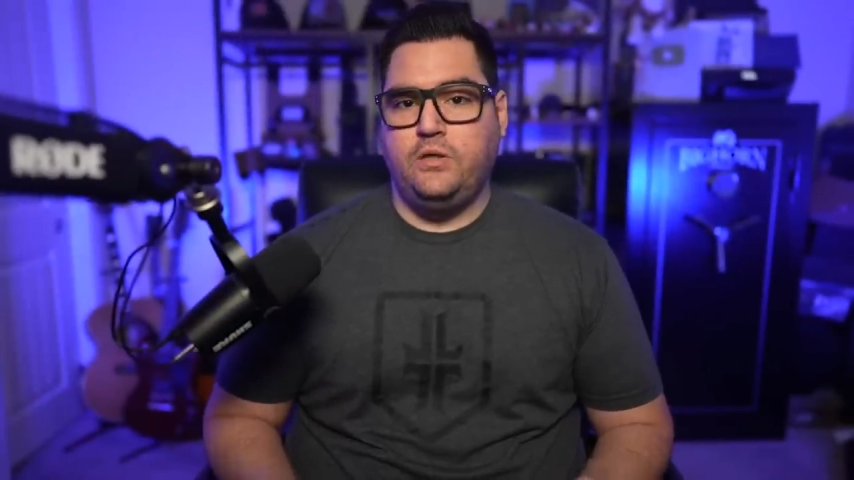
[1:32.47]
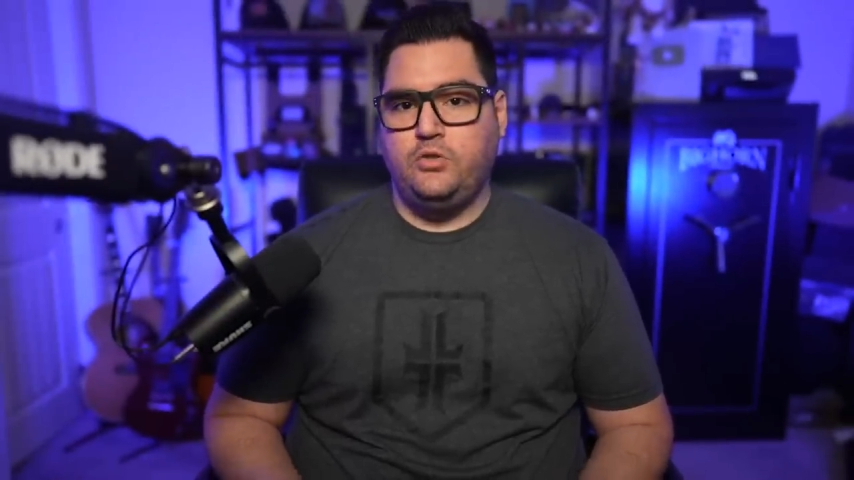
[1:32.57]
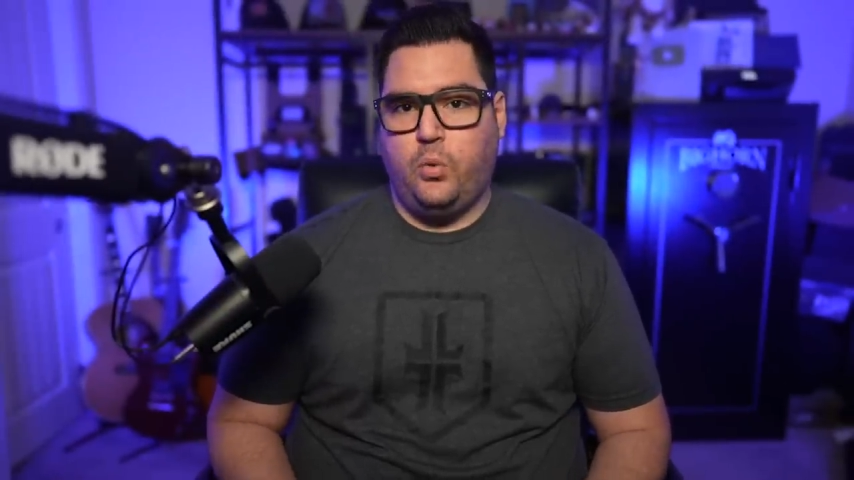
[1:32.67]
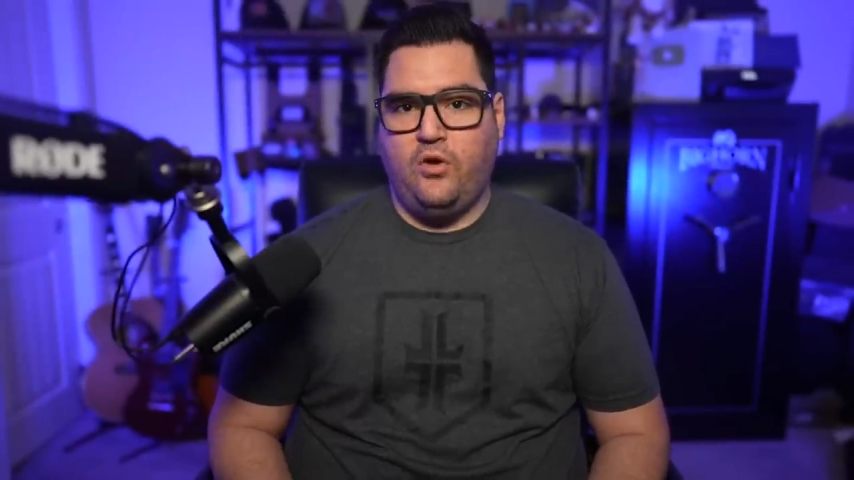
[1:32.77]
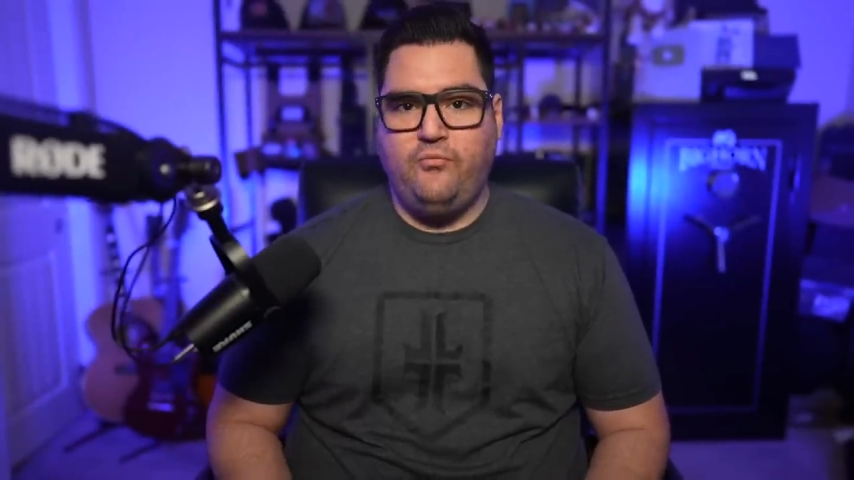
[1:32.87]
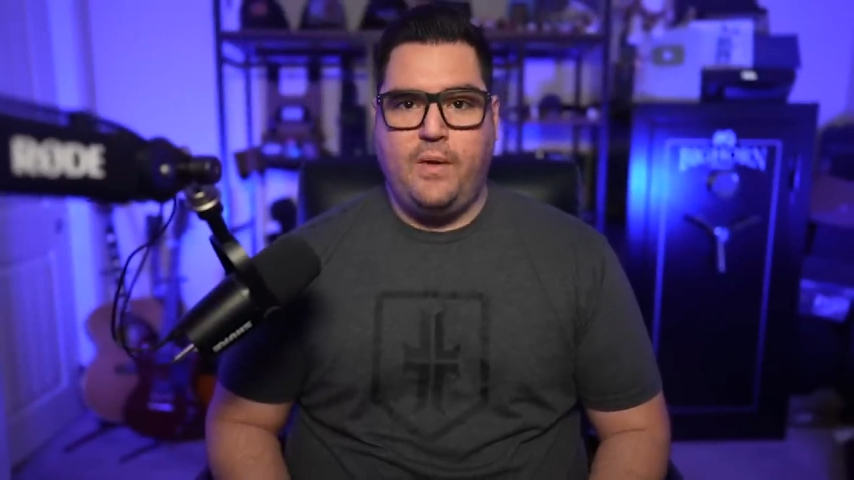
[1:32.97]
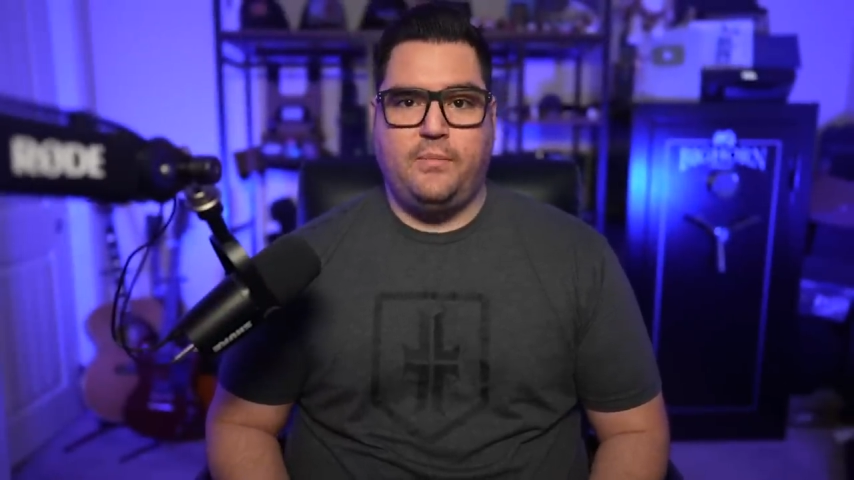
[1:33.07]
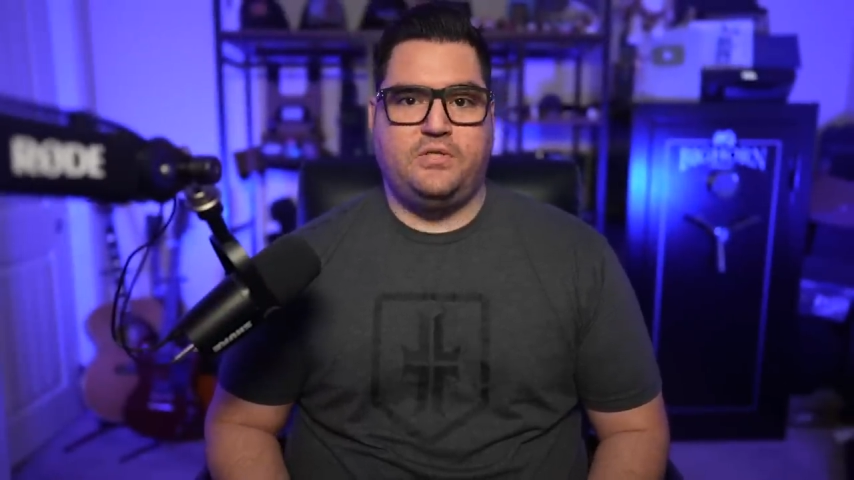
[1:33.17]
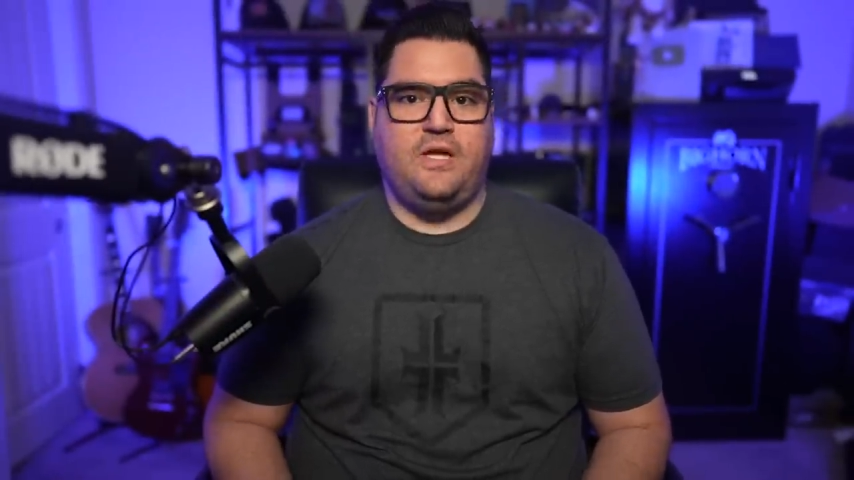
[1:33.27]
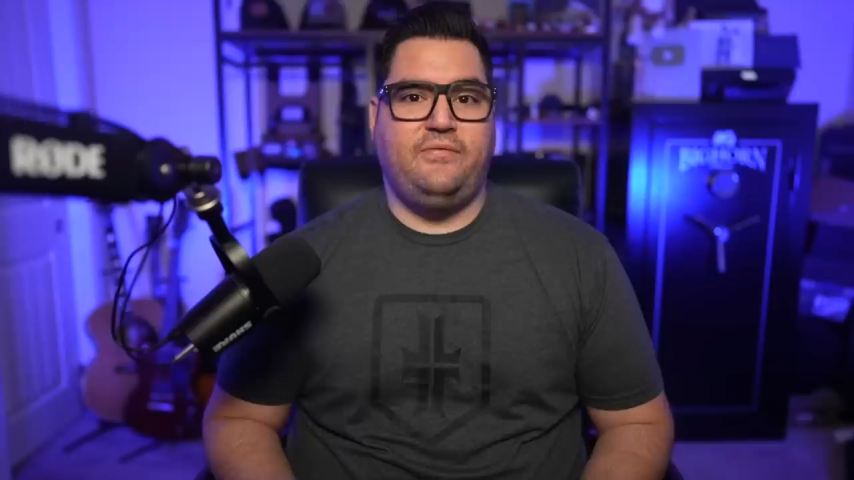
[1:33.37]
12
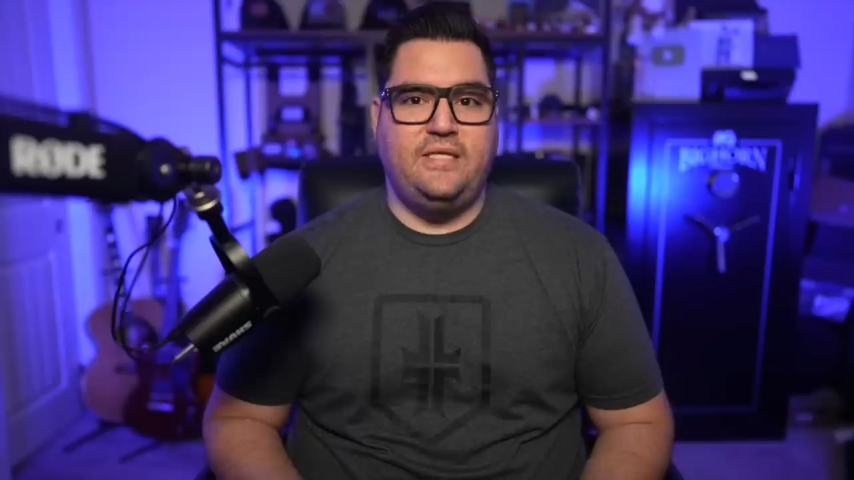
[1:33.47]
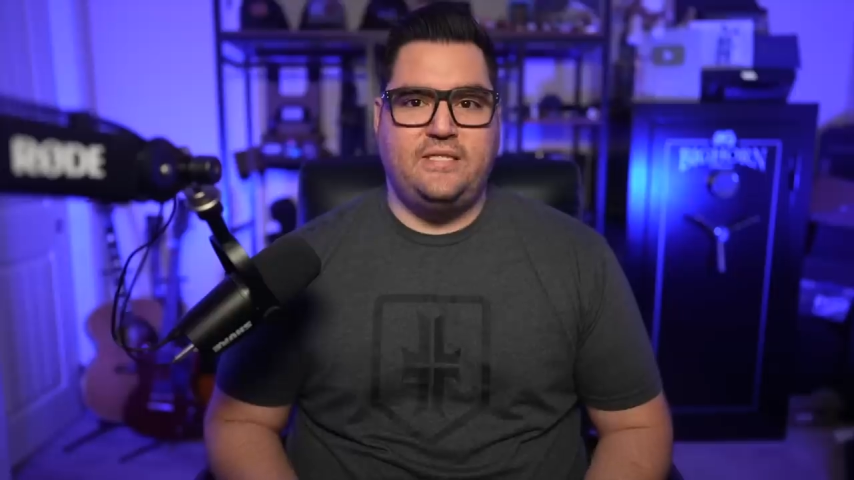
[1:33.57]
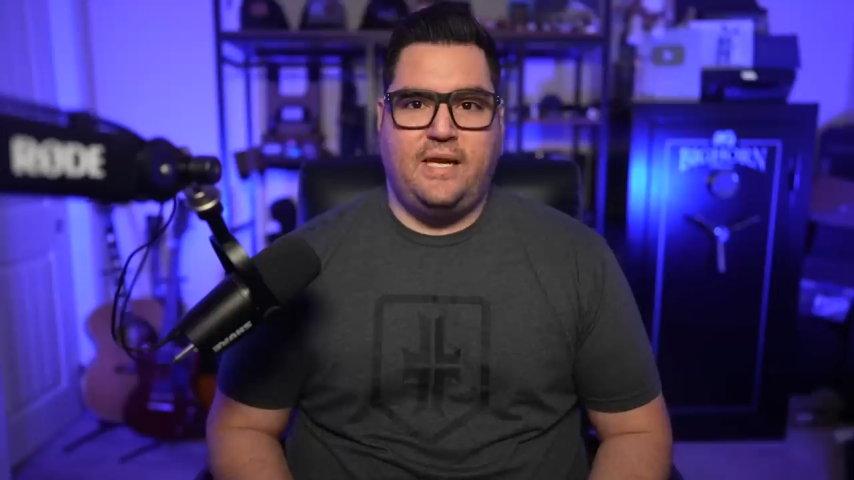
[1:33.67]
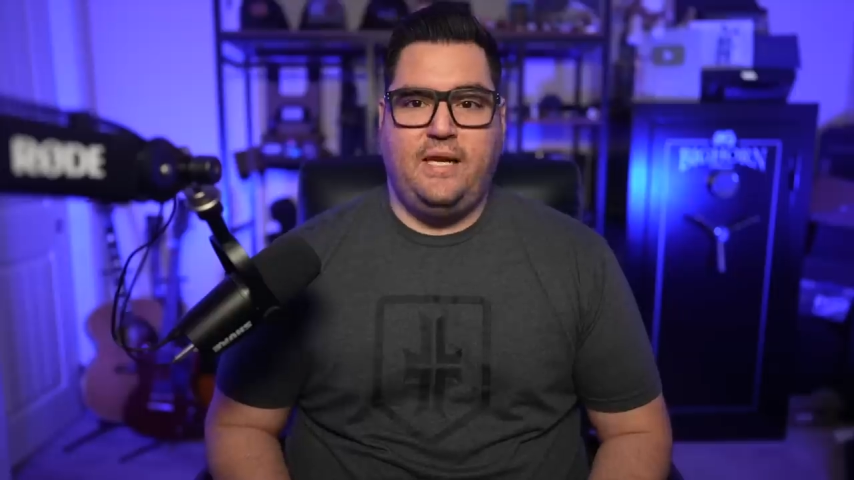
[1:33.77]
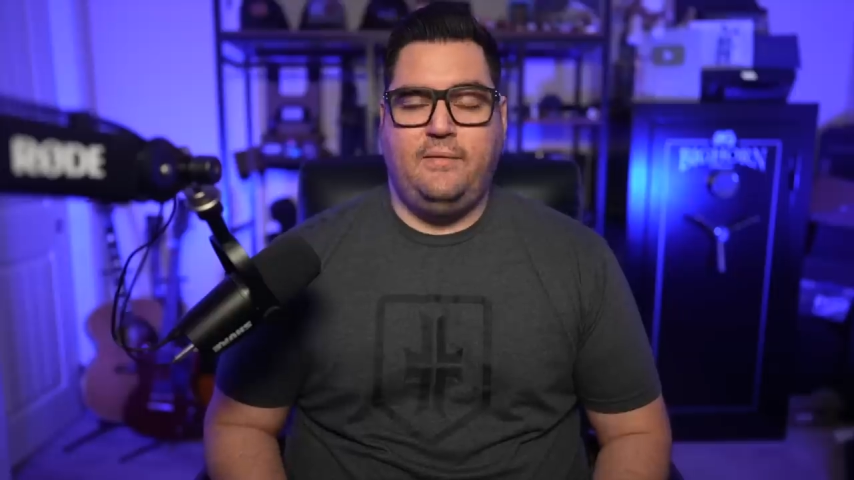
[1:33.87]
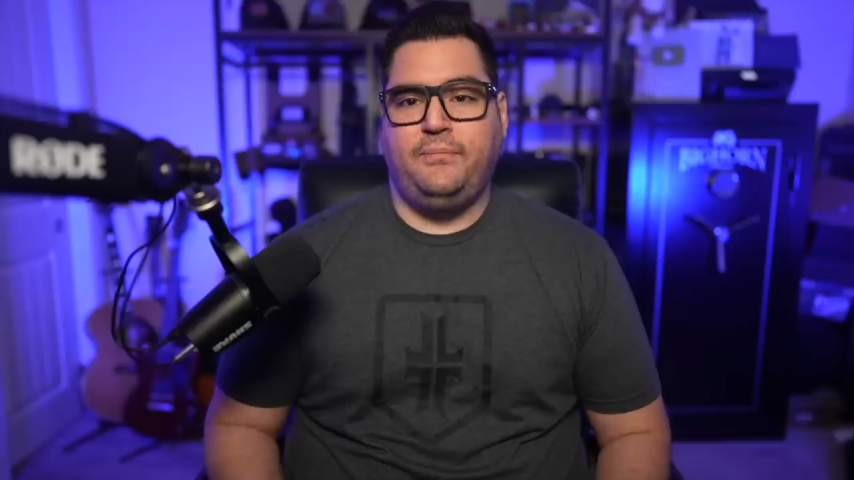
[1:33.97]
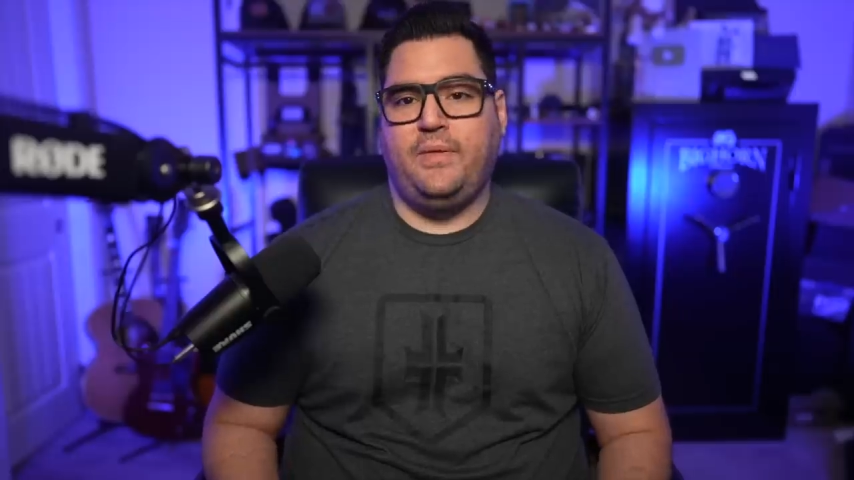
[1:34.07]
members of the Senate